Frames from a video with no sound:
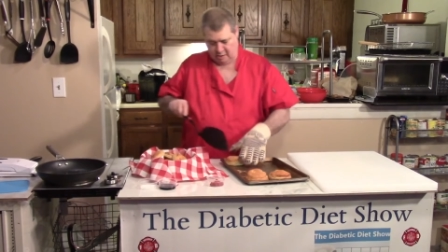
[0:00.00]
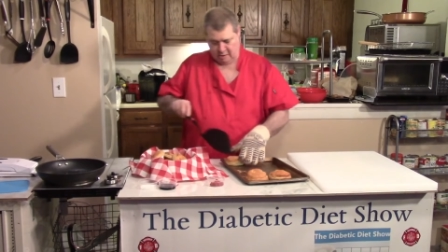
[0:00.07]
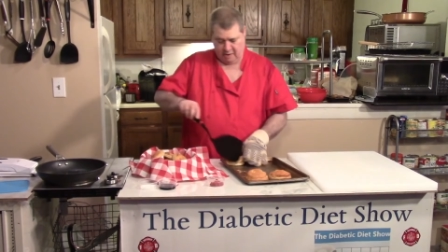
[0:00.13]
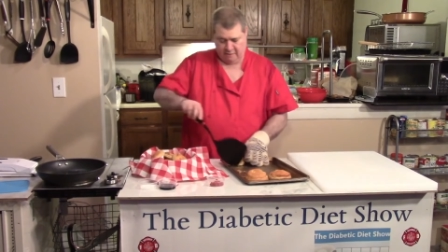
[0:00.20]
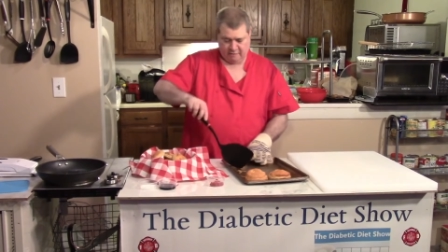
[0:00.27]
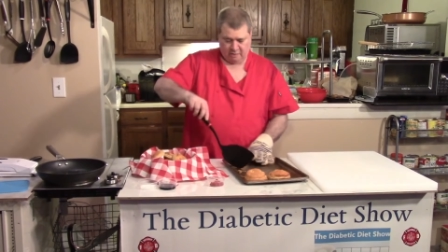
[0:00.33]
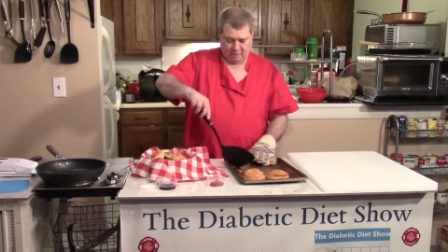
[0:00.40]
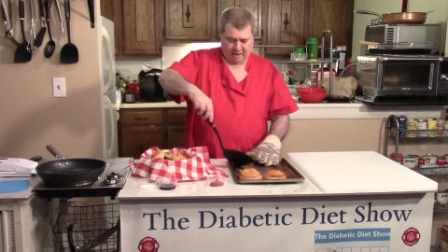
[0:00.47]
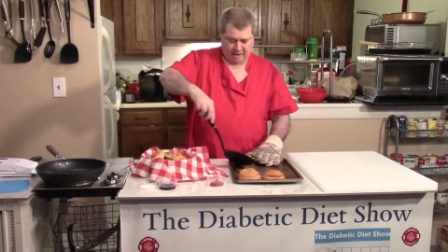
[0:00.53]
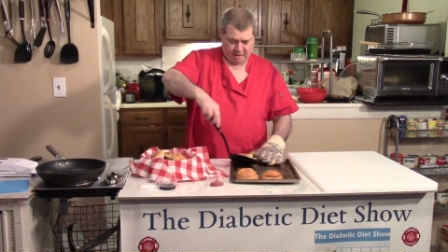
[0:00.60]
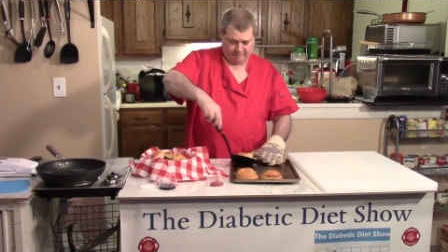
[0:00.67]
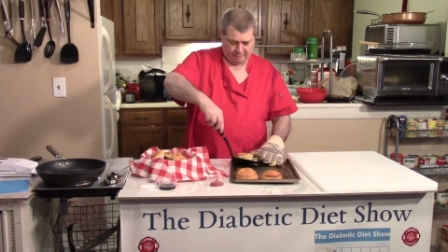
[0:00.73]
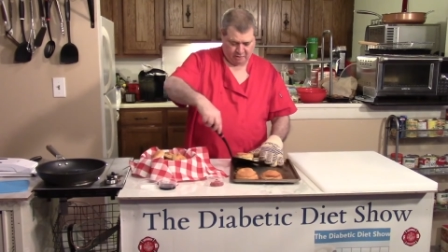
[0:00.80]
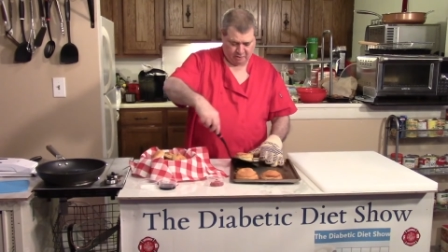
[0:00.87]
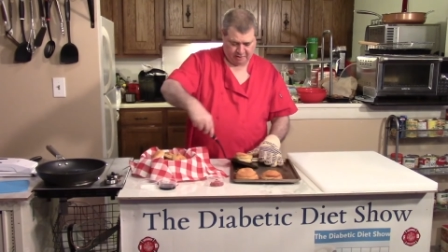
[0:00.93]
Even though I
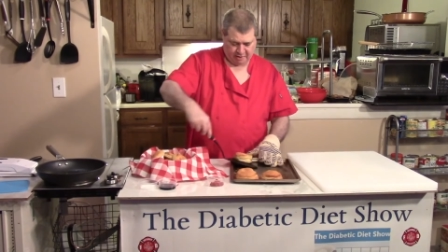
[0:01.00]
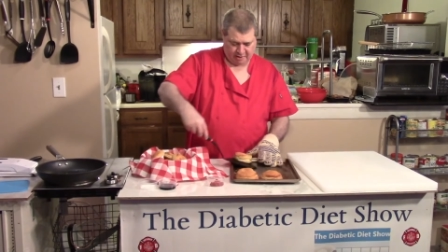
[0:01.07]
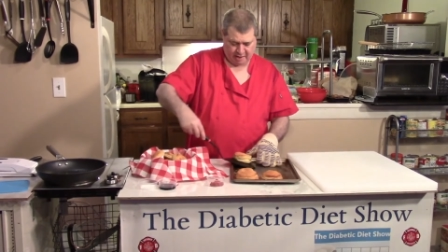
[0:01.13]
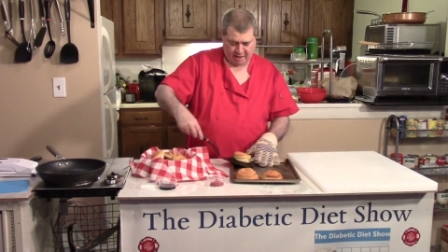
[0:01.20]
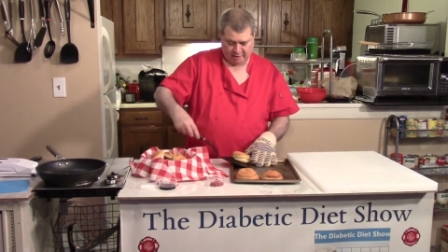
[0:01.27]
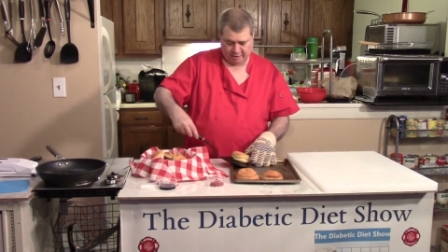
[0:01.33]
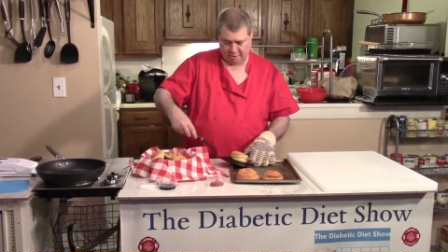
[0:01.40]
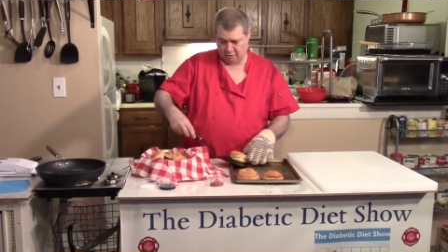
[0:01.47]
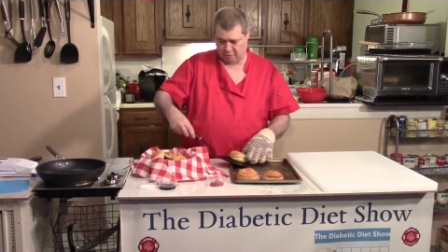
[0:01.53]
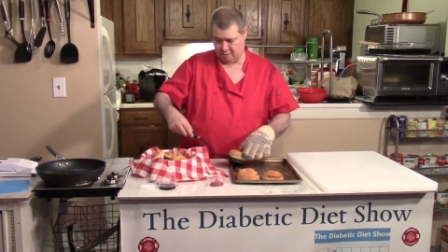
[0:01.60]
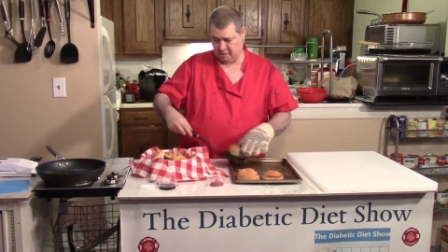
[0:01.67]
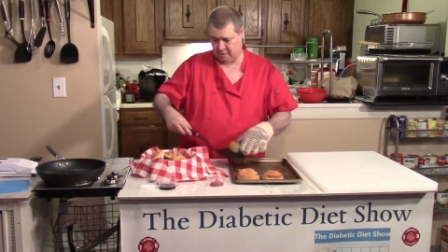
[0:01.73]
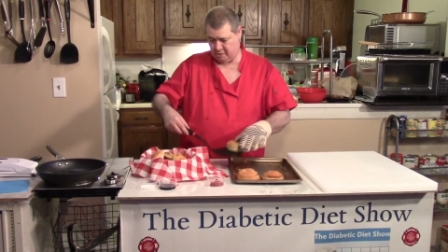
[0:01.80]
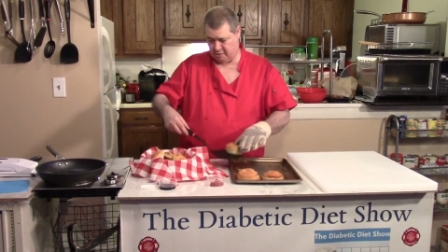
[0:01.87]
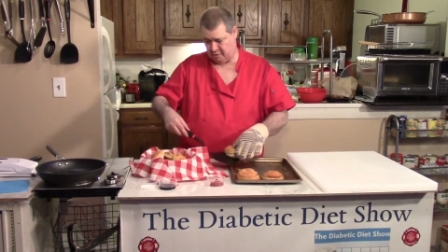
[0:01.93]
am cooking on a
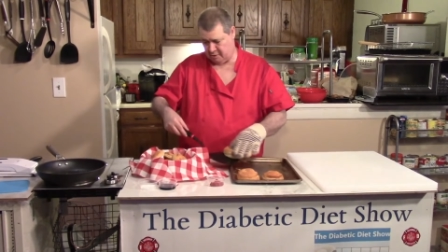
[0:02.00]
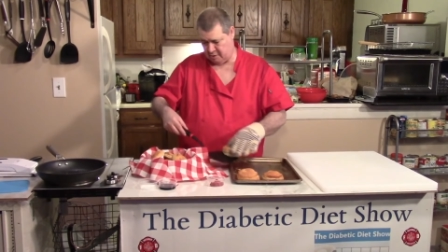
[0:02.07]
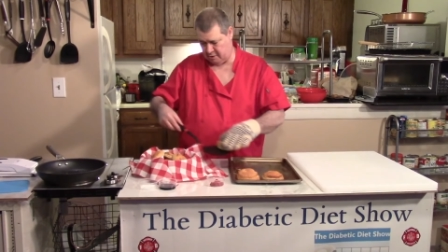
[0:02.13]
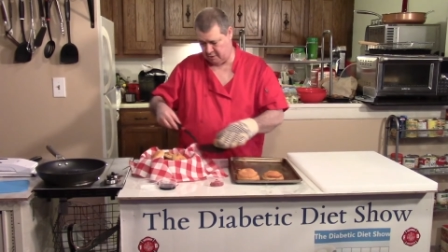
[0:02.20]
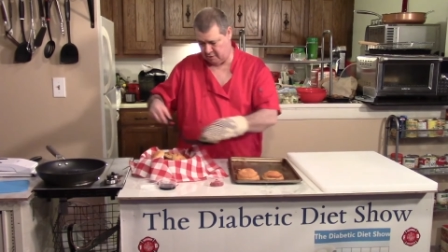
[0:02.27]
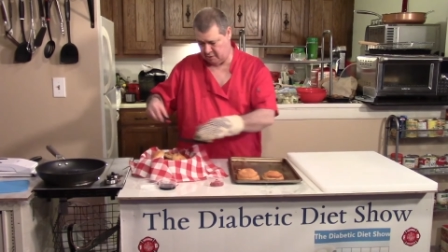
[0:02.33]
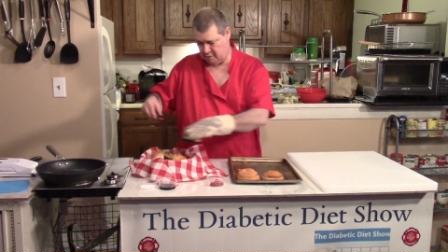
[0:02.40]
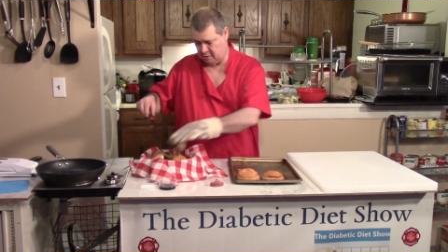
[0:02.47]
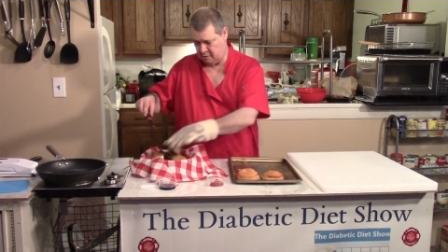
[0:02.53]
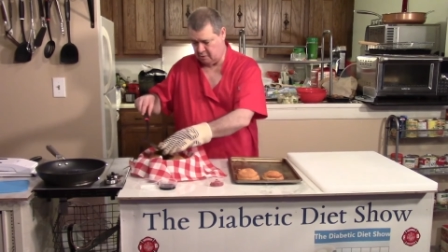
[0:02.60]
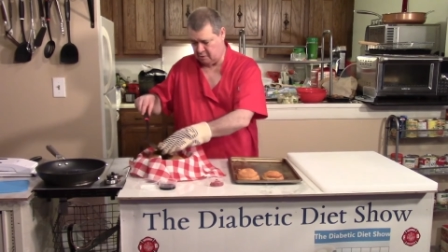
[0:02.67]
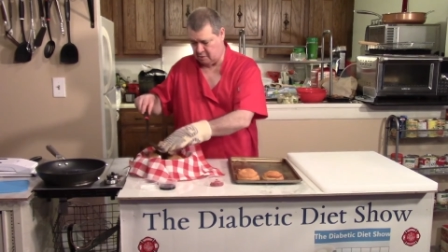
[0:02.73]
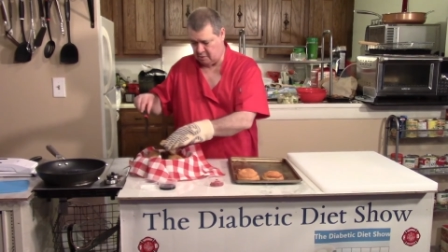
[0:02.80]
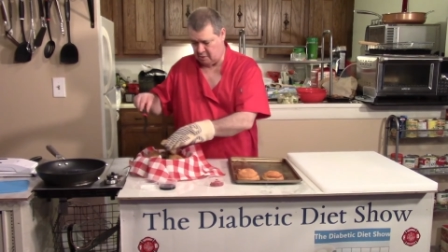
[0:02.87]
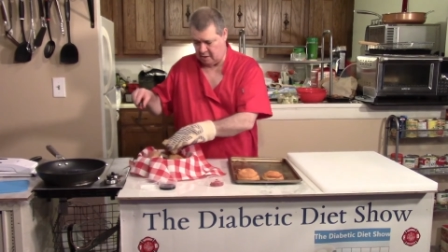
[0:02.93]
griddle
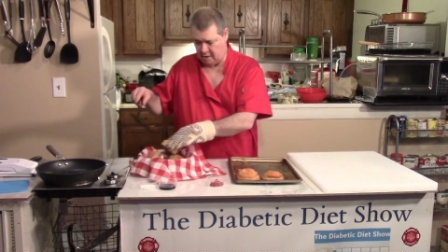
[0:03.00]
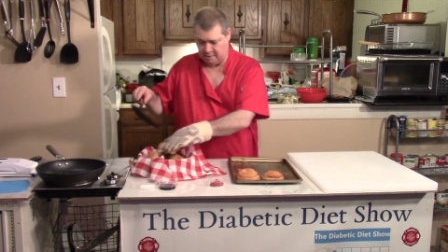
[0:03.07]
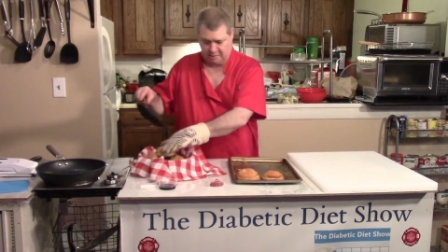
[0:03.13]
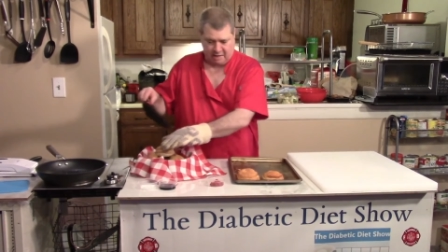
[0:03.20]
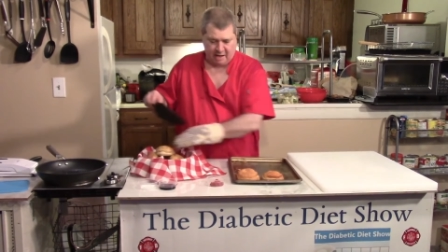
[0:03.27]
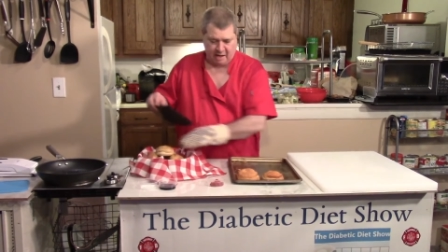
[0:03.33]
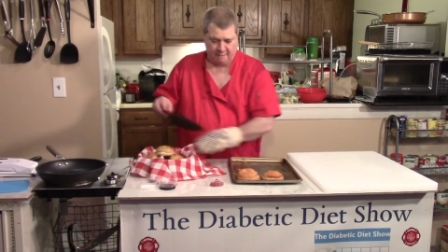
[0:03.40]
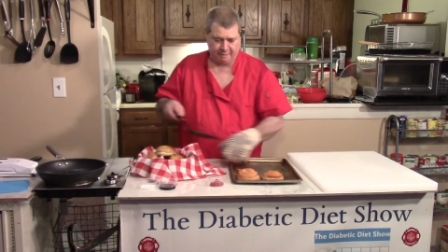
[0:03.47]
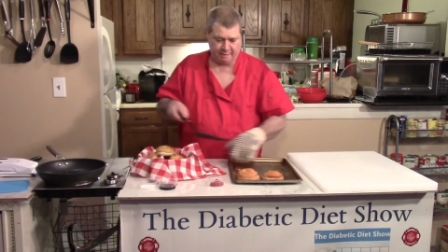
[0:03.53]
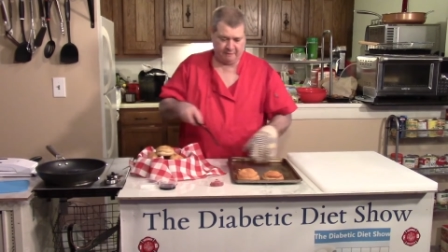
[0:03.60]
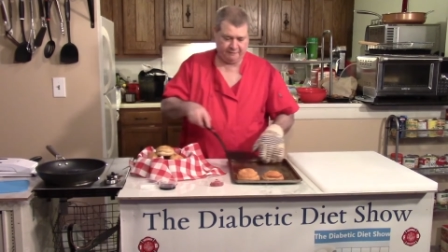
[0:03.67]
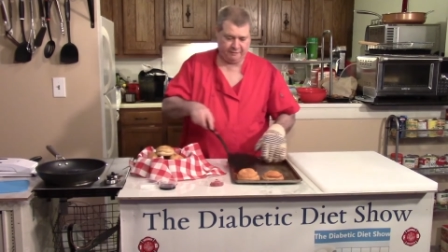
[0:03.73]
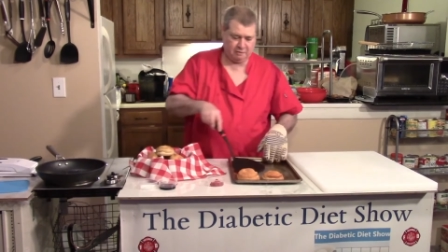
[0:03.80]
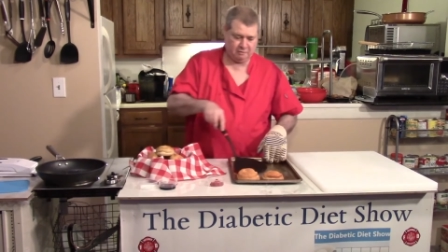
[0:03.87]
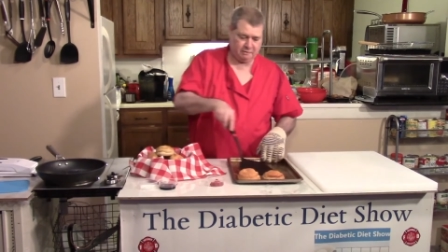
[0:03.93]
on top
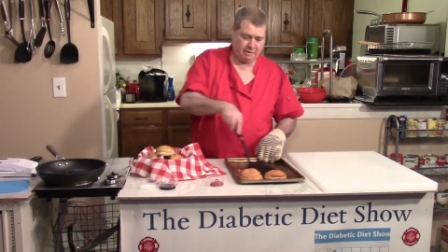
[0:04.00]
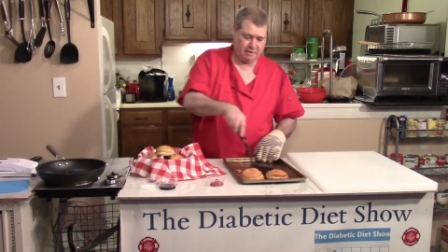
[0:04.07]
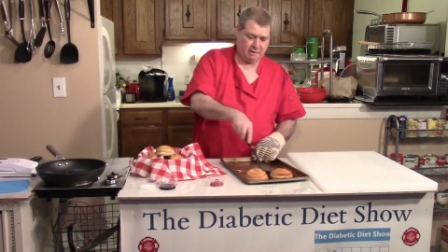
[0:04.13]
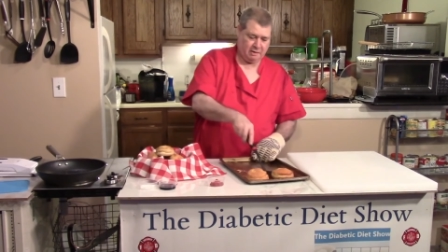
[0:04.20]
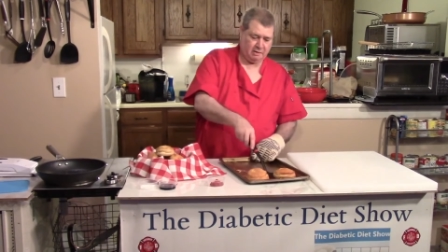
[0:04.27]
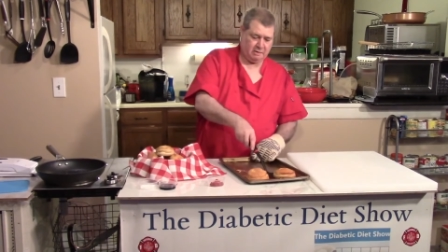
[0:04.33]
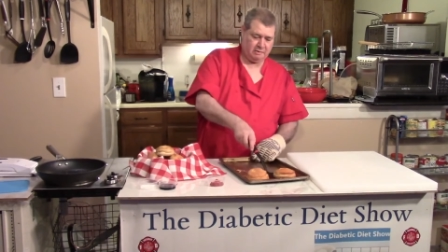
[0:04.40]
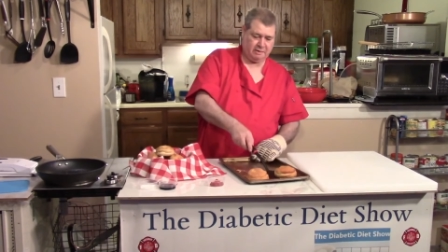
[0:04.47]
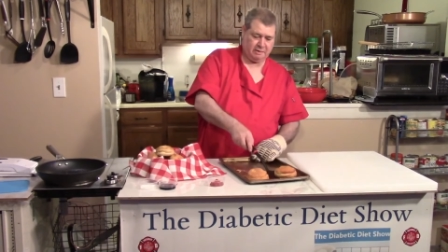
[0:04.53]
of the grill